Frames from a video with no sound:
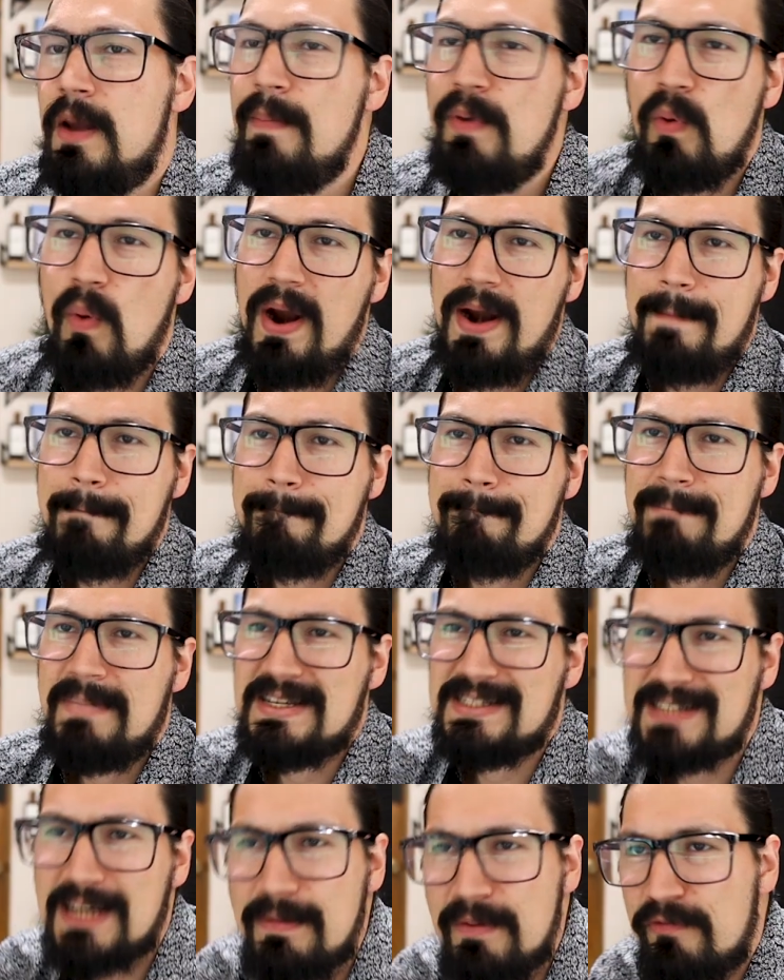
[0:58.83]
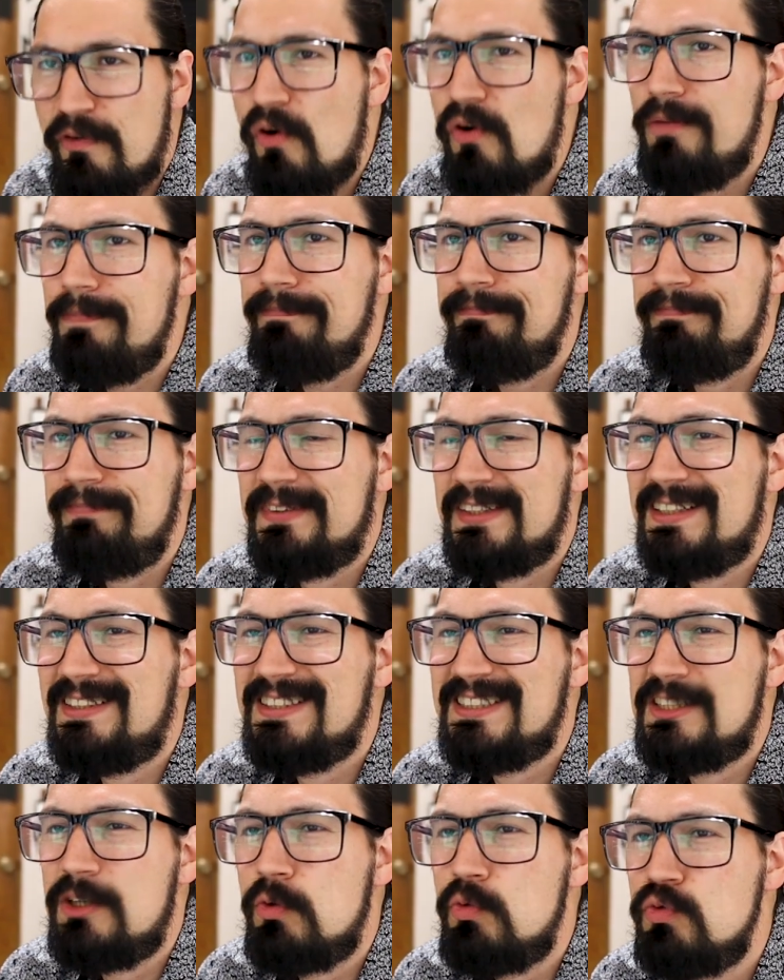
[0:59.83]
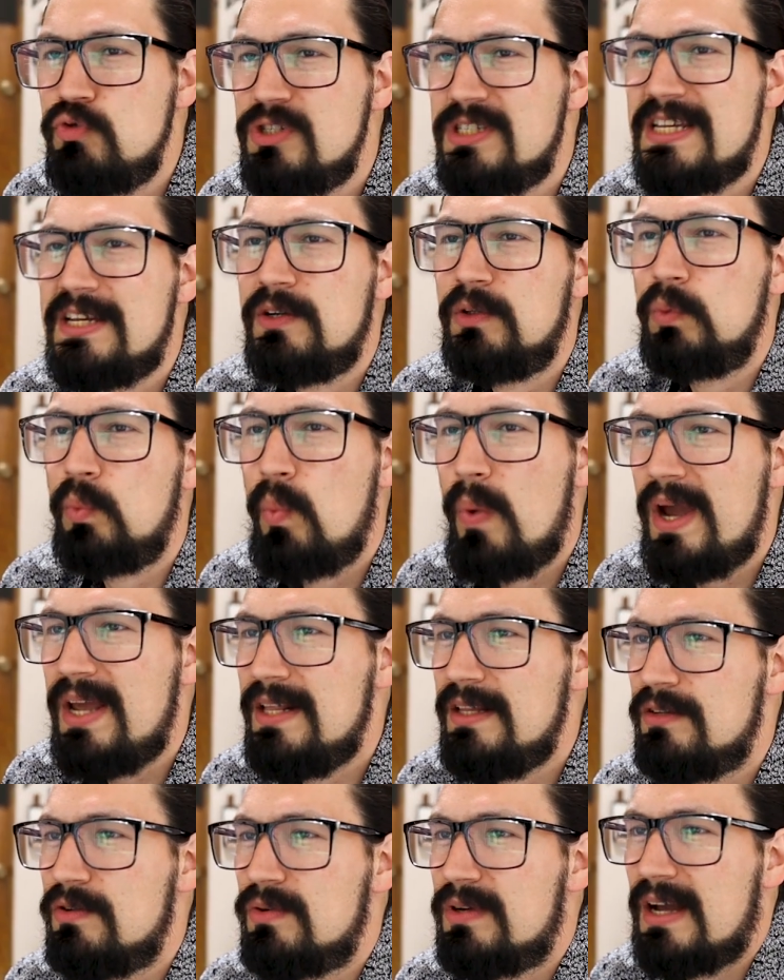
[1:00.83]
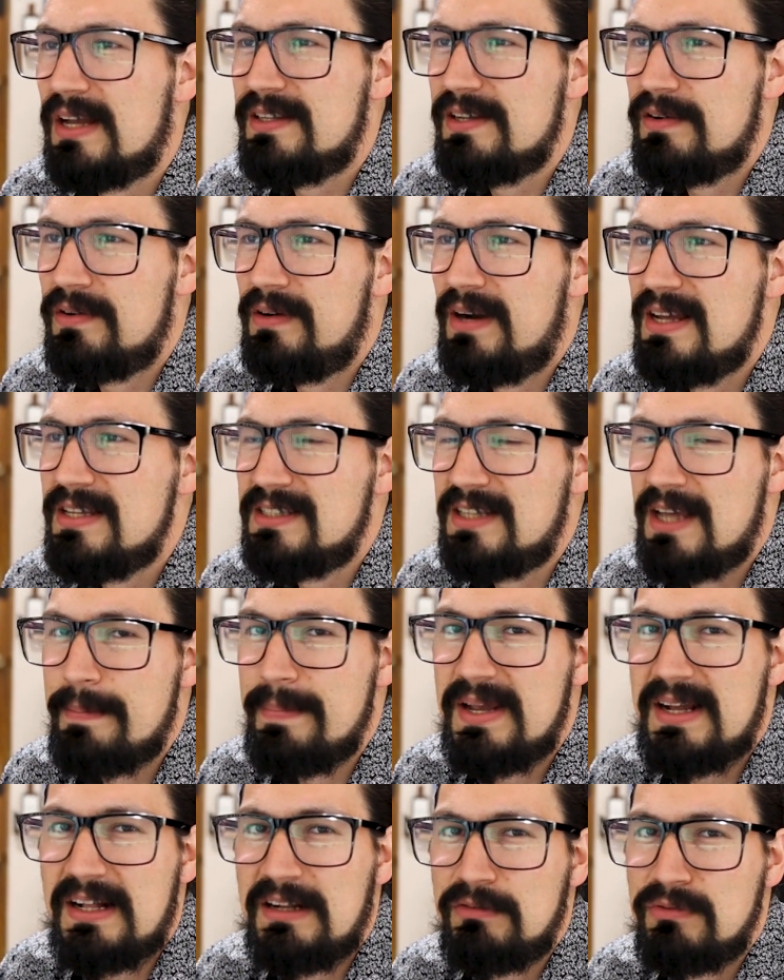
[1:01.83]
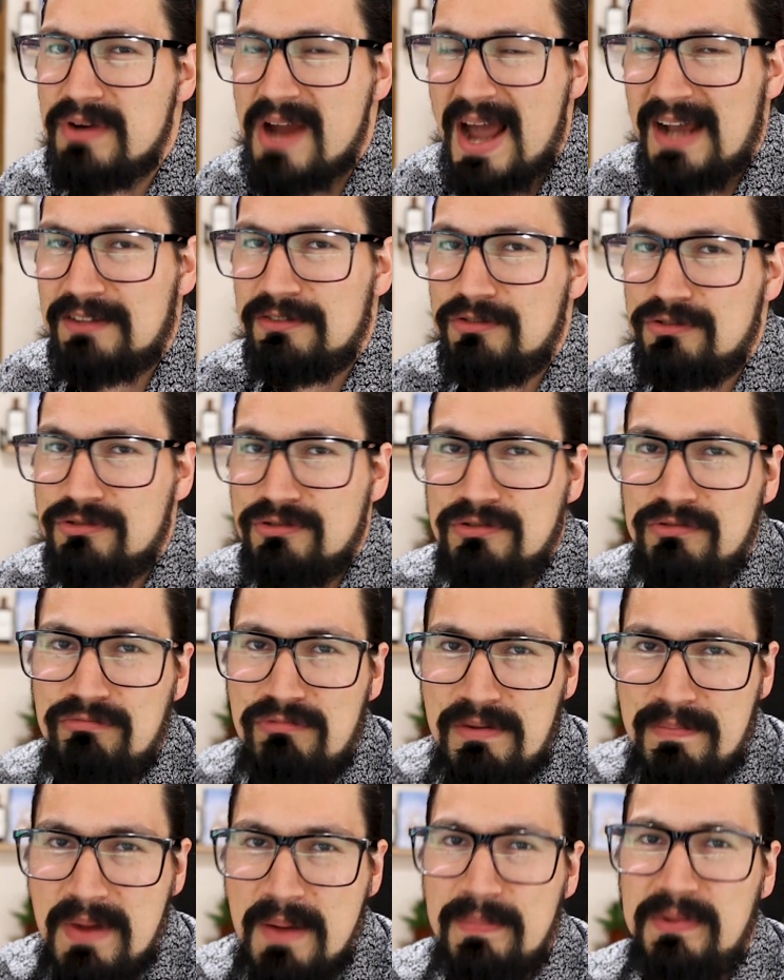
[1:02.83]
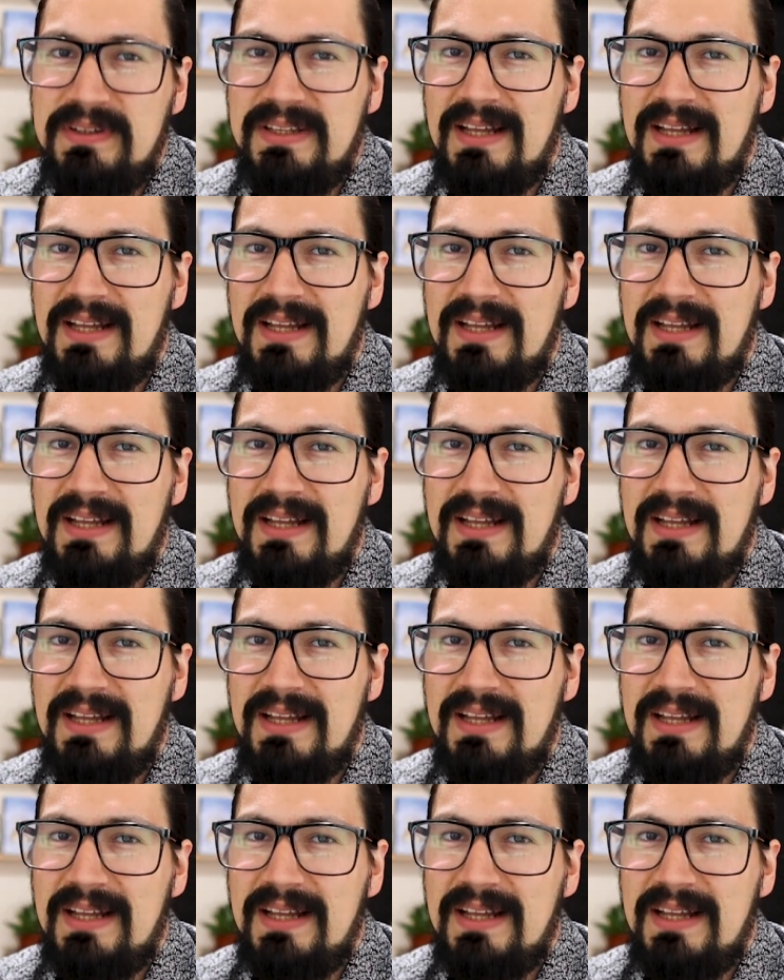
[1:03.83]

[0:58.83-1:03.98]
Number one. As stated before, there is no single way to categorize chemical reactors. Remember